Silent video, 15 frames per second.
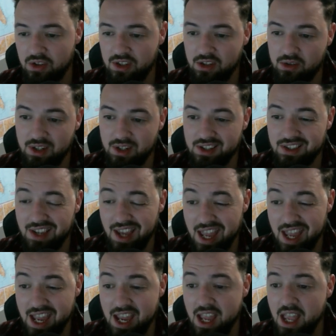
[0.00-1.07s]
So I could say,
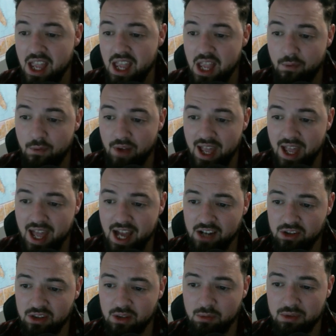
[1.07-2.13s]
hey, if I
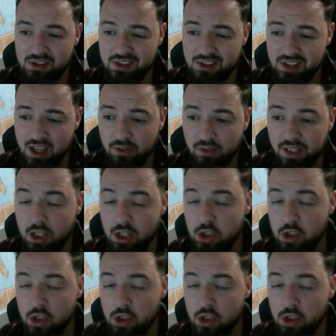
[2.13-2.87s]
actually was to save like